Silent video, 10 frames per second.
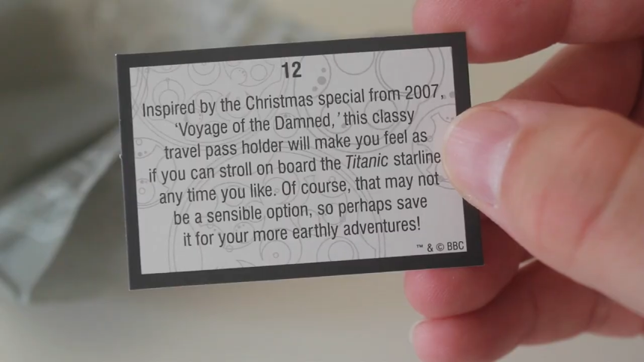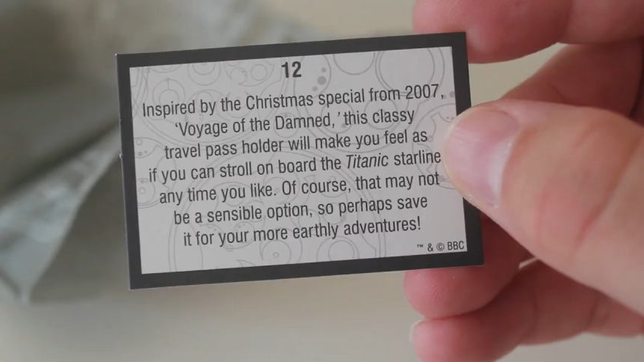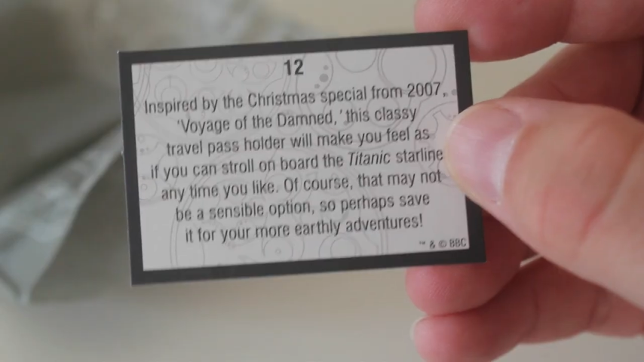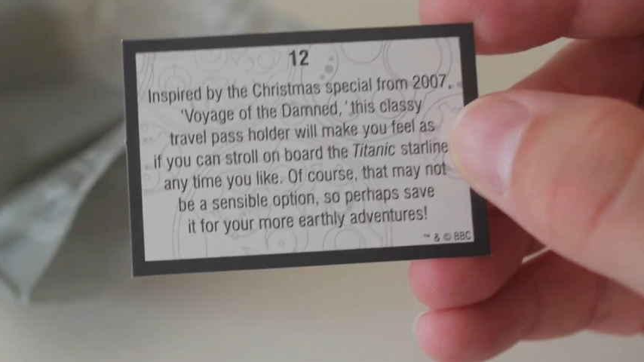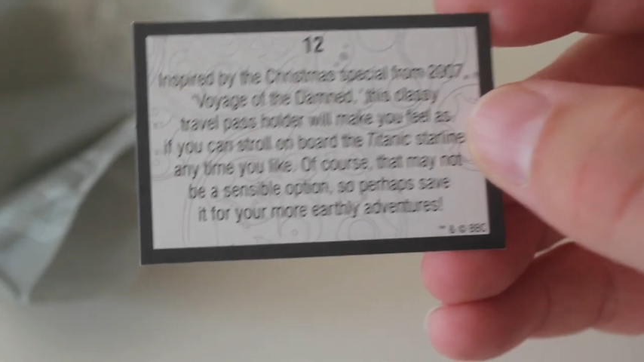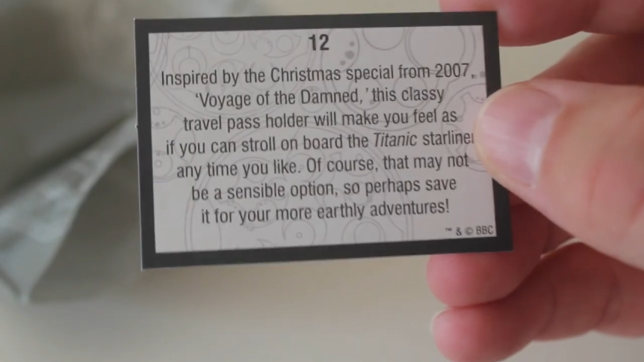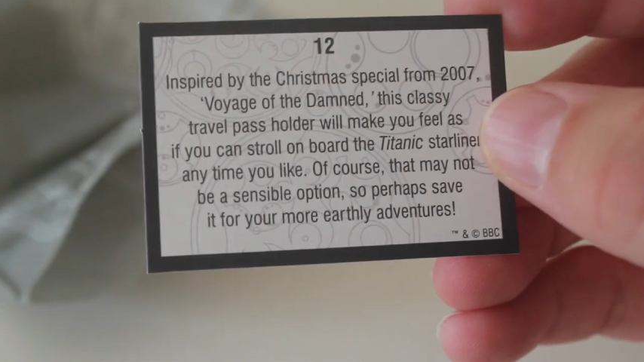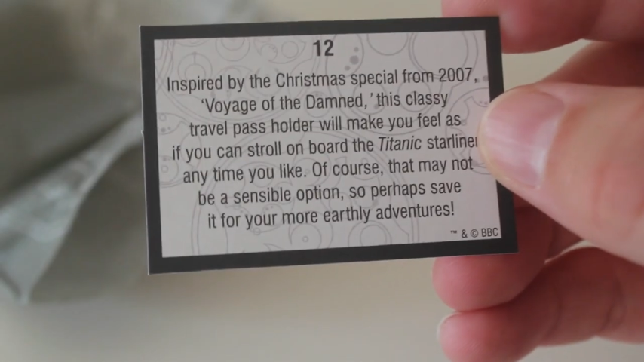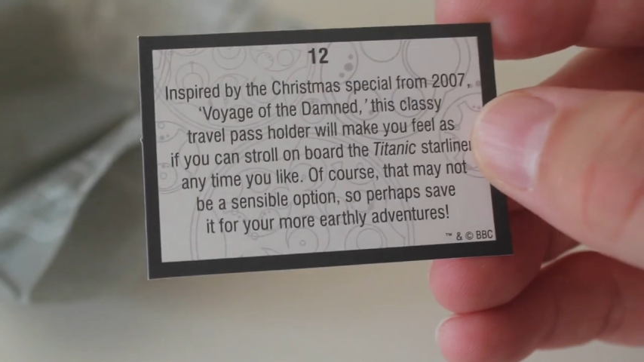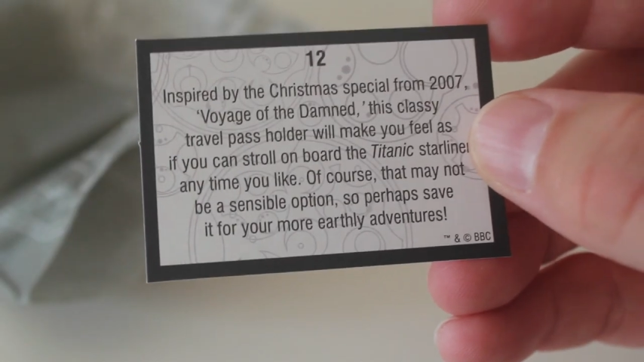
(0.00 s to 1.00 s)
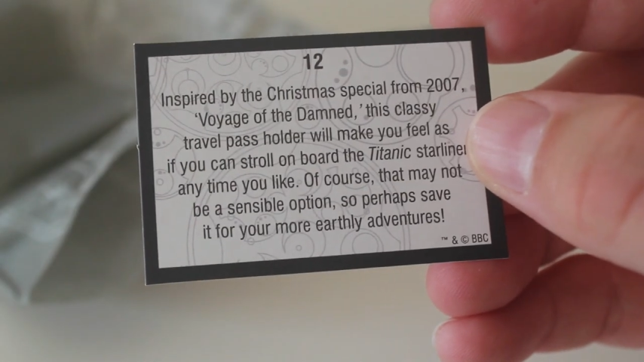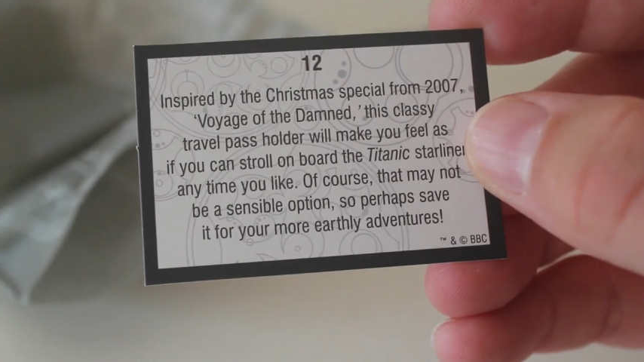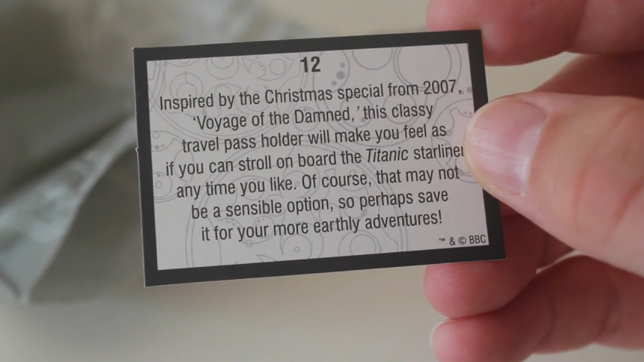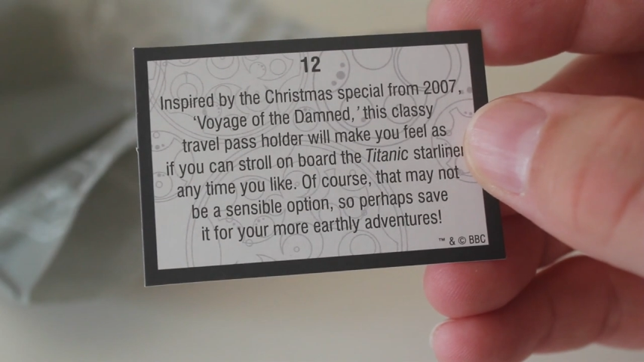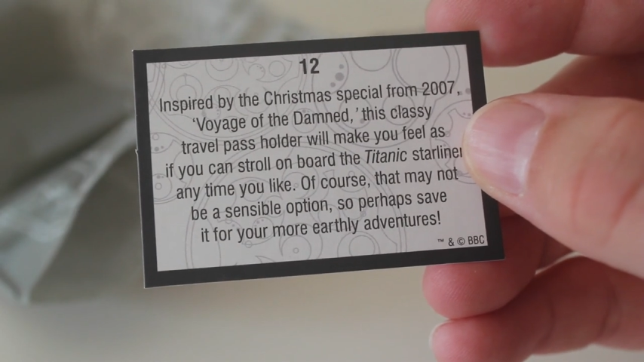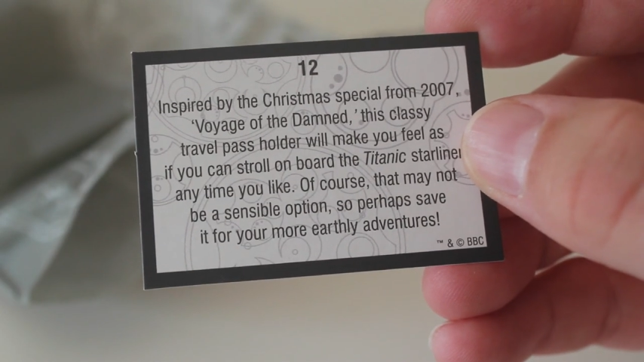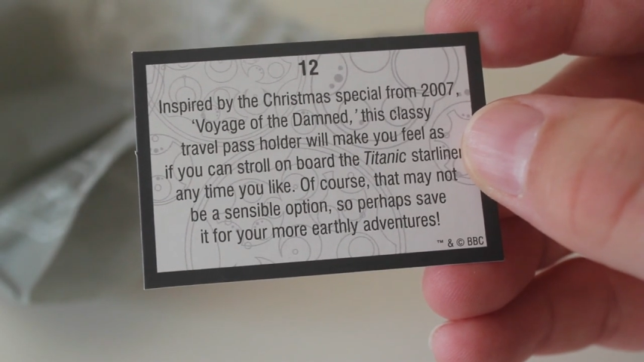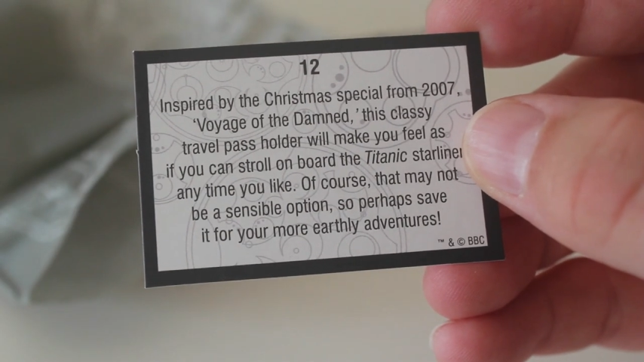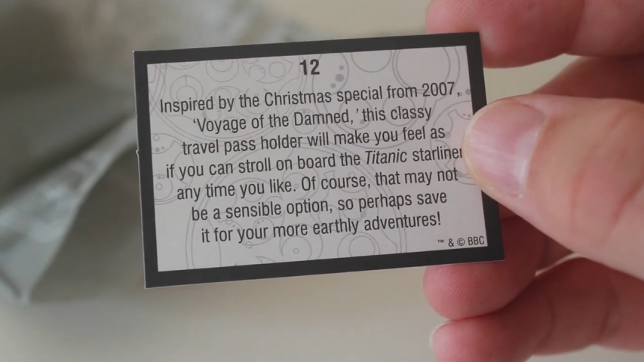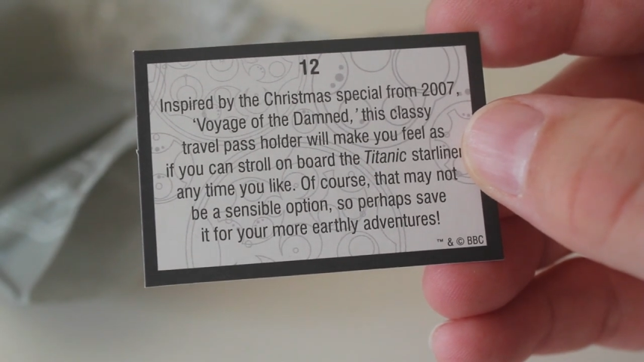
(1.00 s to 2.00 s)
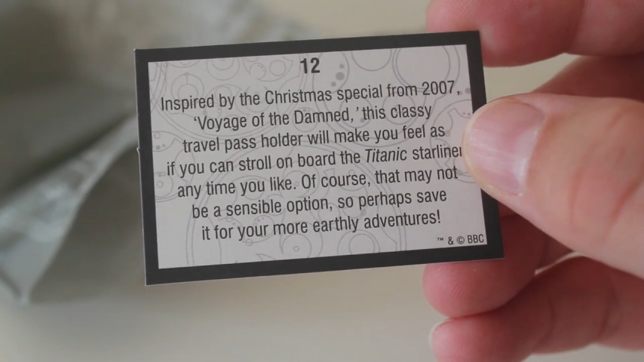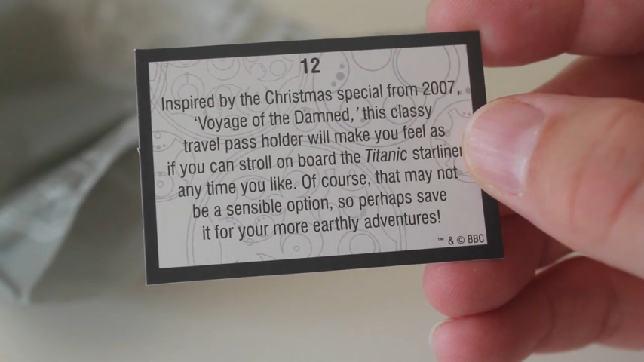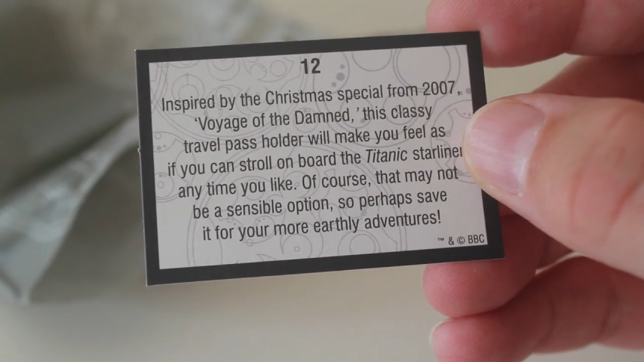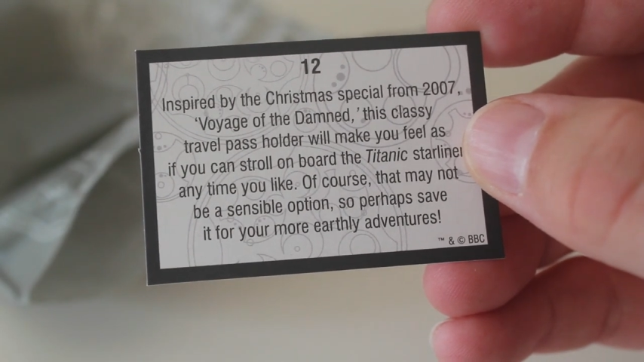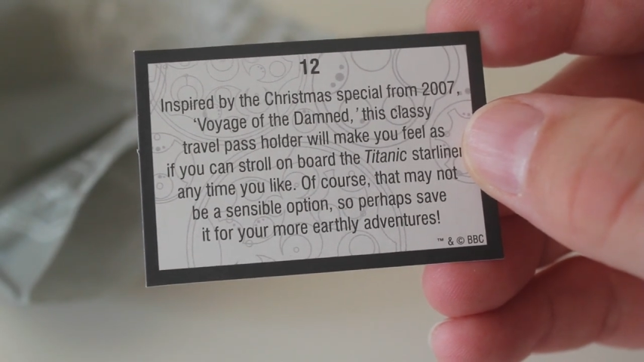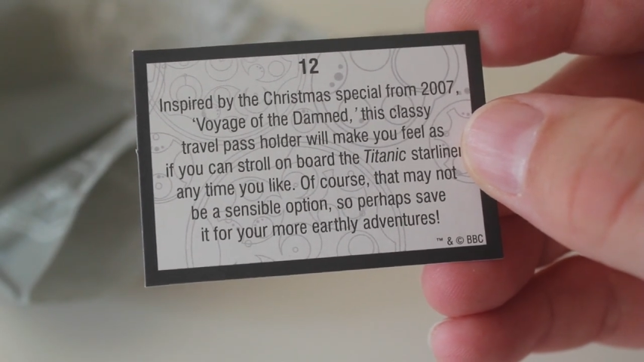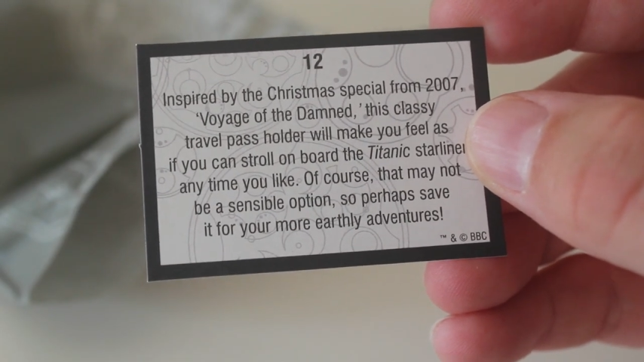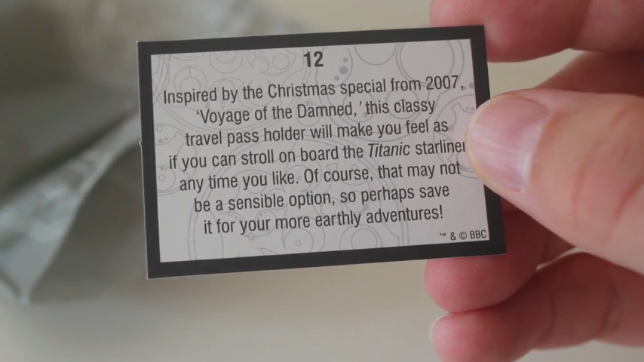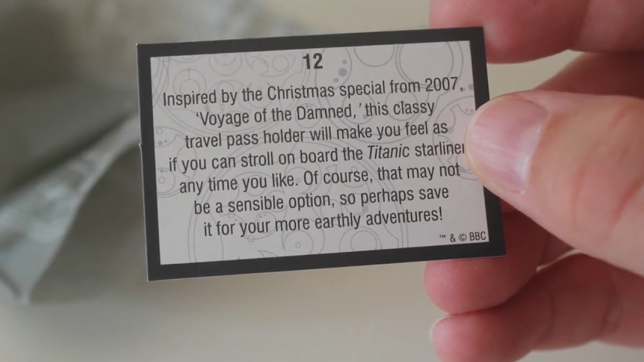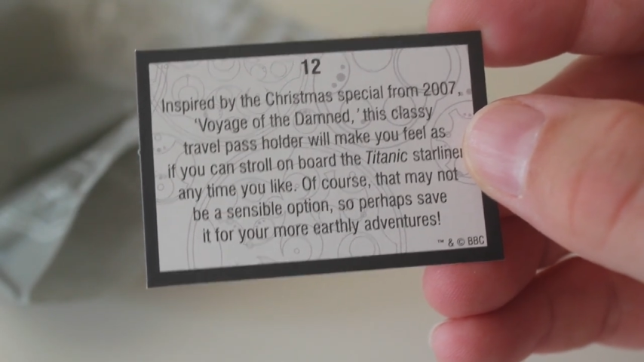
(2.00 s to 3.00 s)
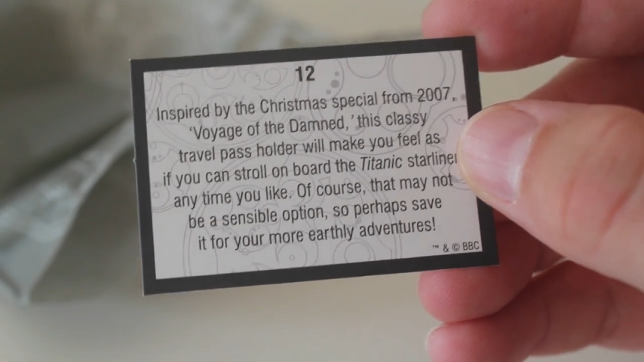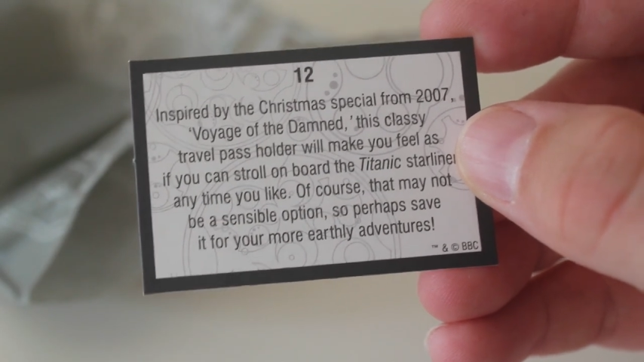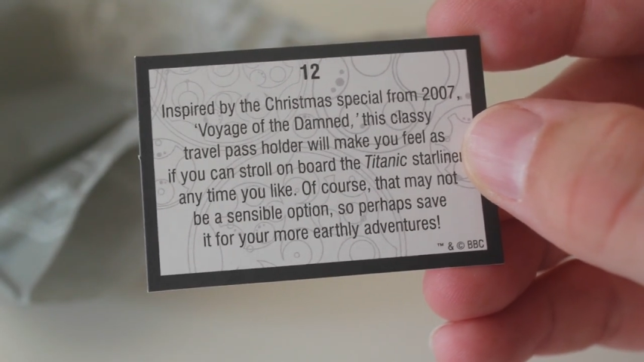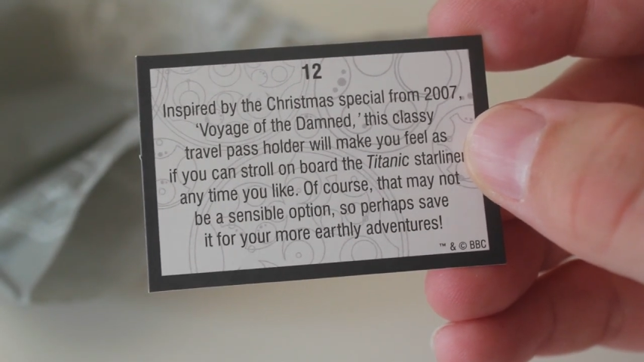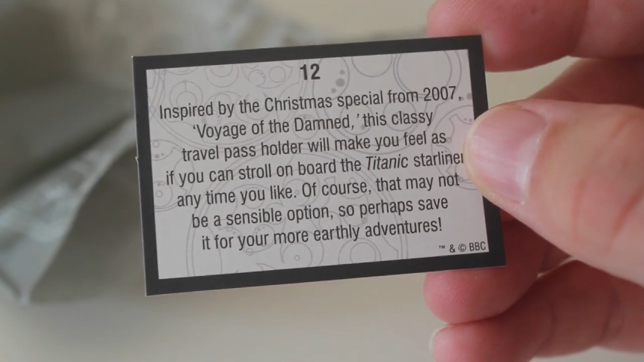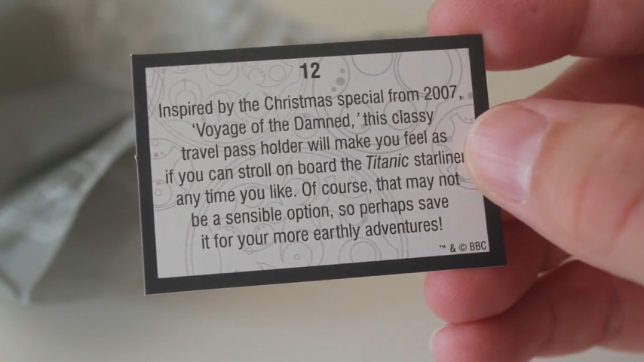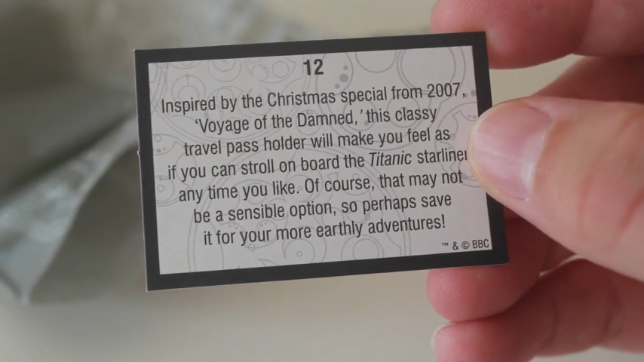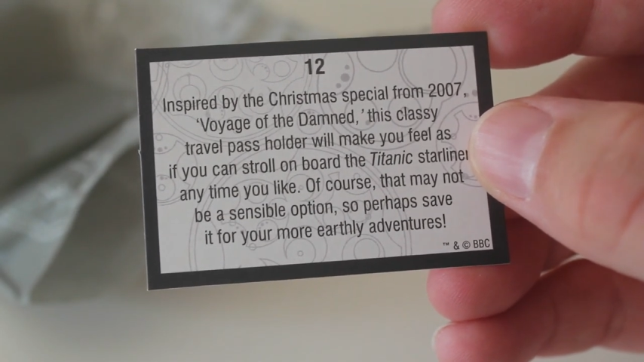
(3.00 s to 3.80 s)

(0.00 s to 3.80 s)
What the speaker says: No face is visible, so there are no lips to read.